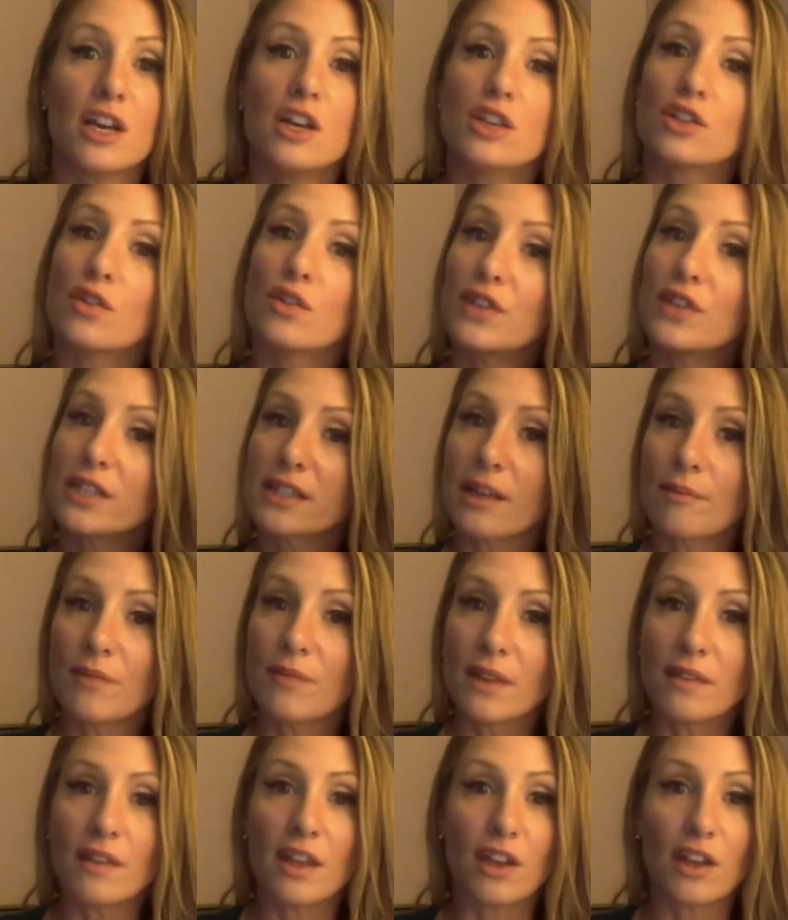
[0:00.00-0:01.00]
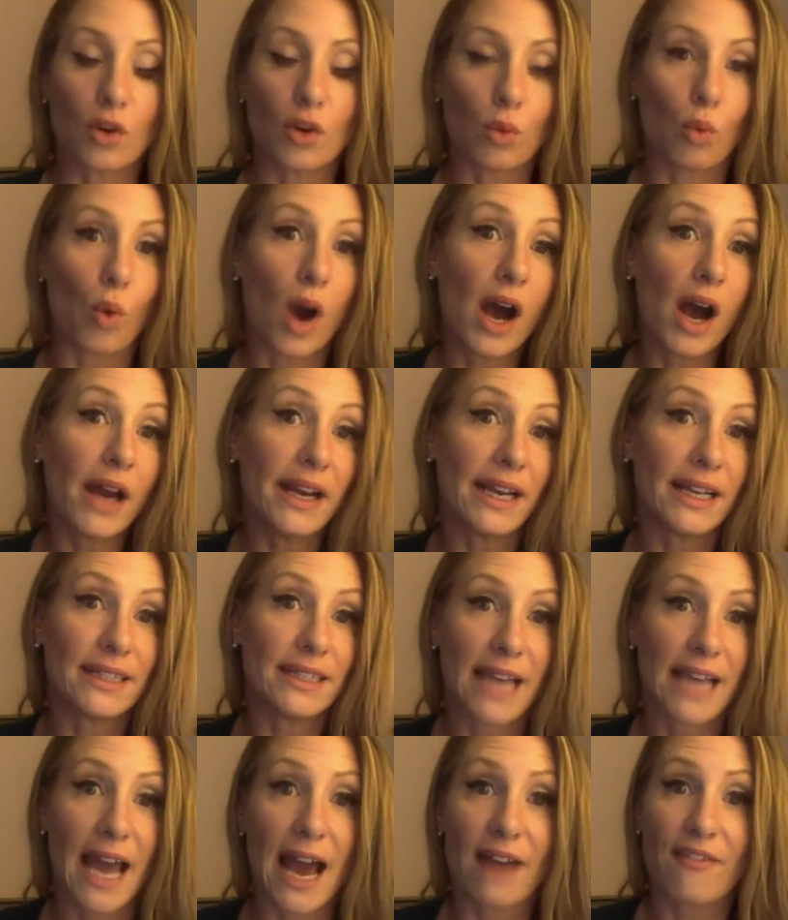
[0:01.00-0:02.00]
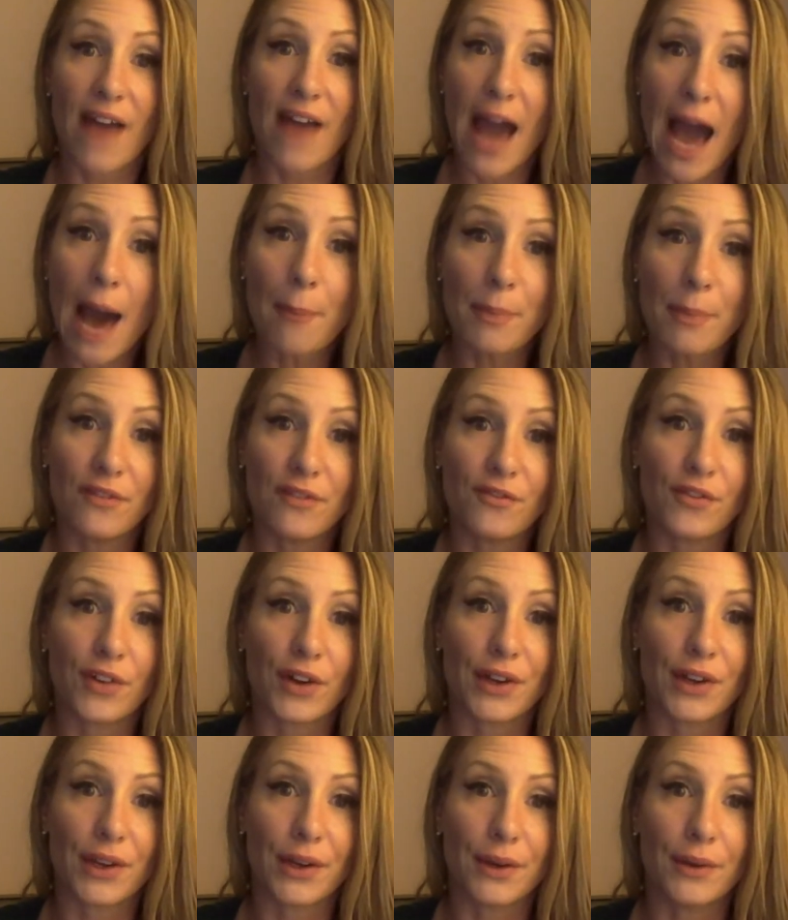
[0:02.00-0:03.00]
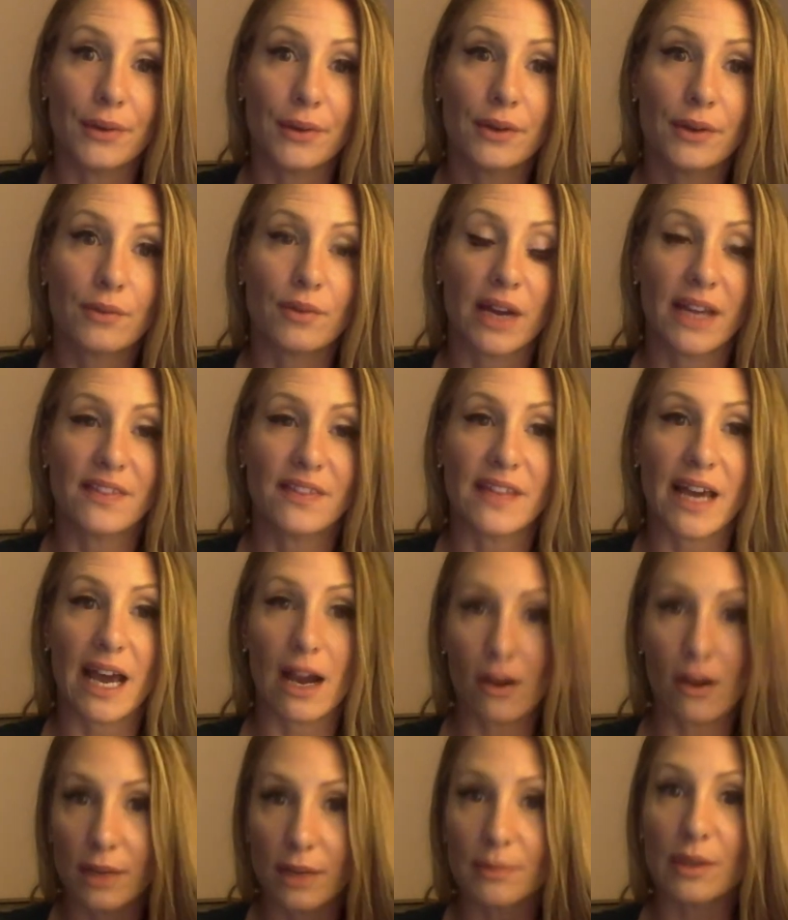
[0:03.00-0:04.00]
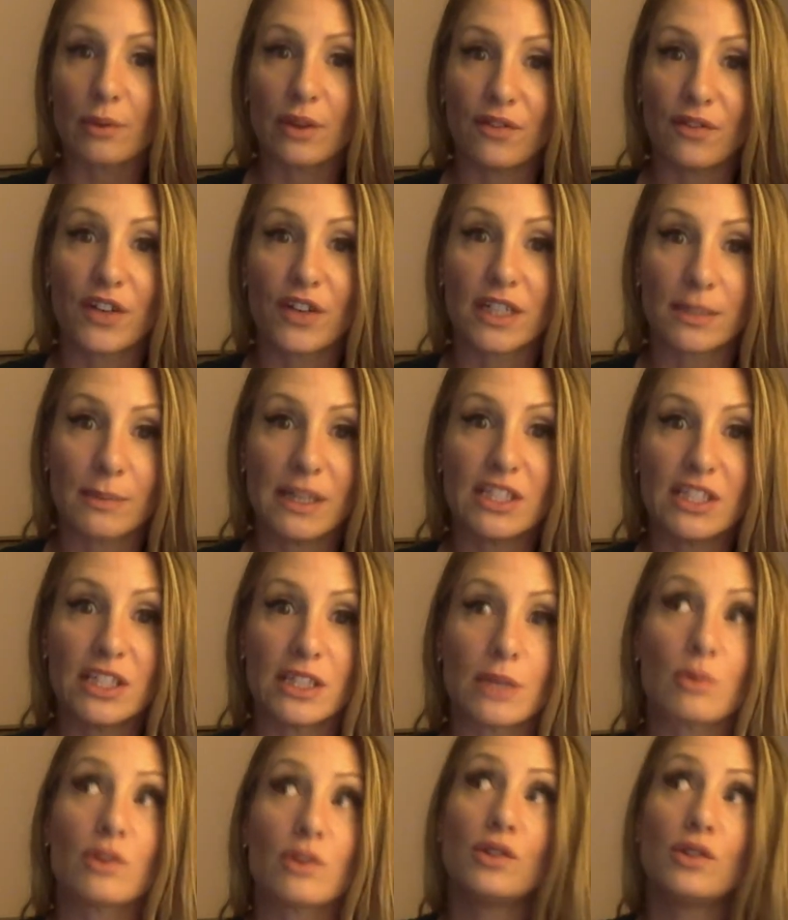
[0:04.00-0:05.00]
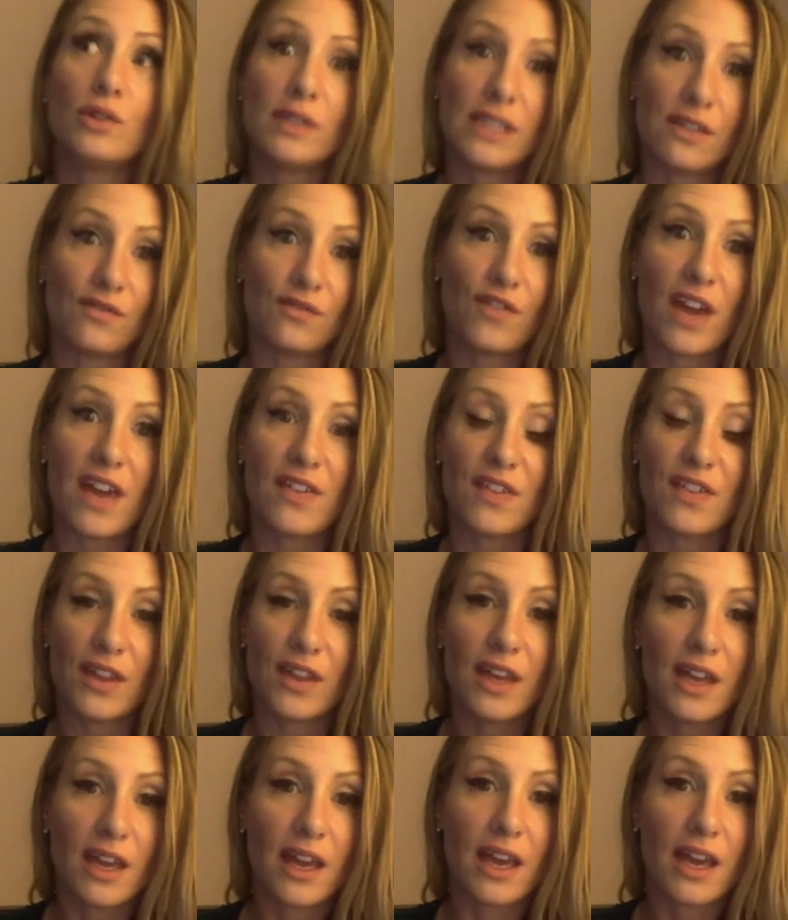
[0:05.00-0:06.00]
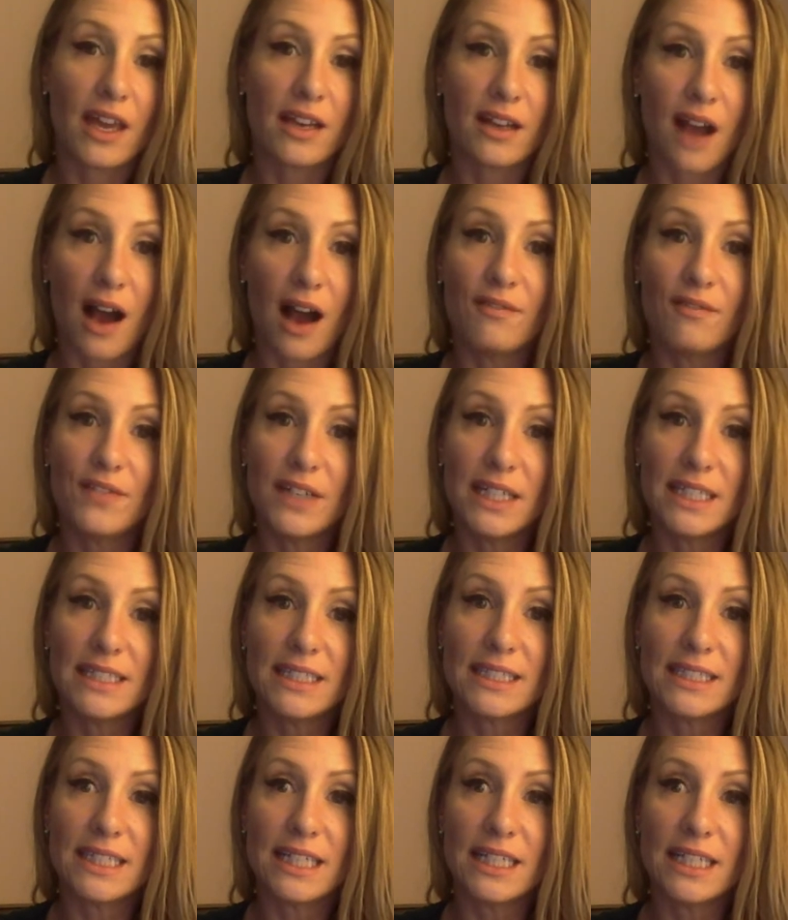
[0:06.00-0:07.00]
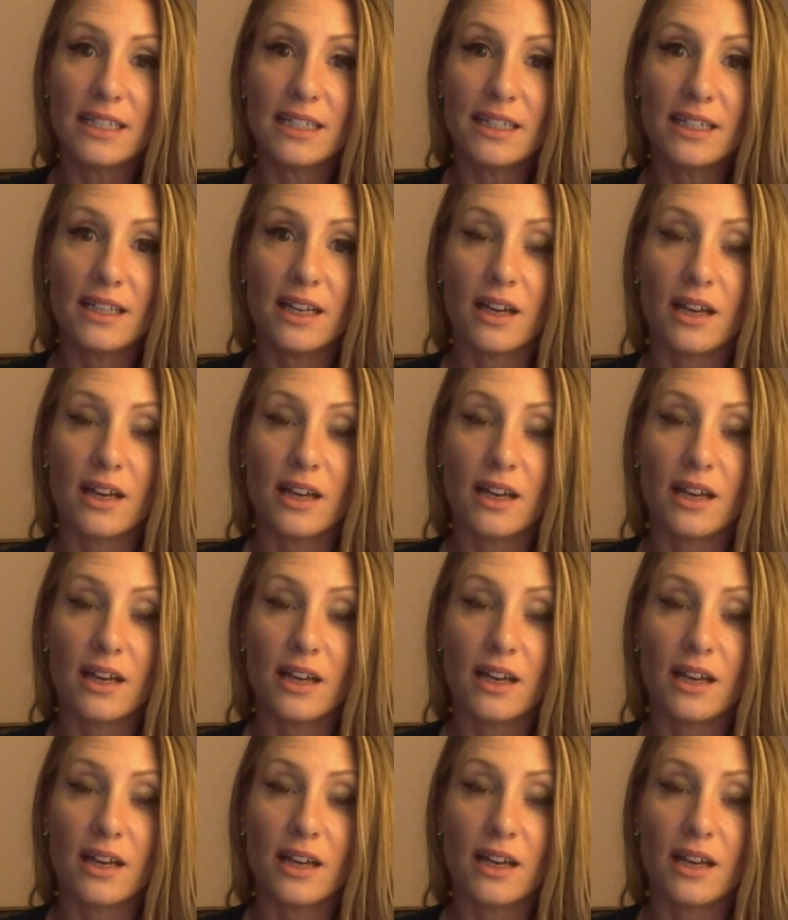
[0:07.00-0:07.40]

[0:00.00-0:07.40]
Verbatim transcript: So if there's something that you're wanting to have happen for you, right, that outcome that we first mentioned that we're losing faith and confidence in,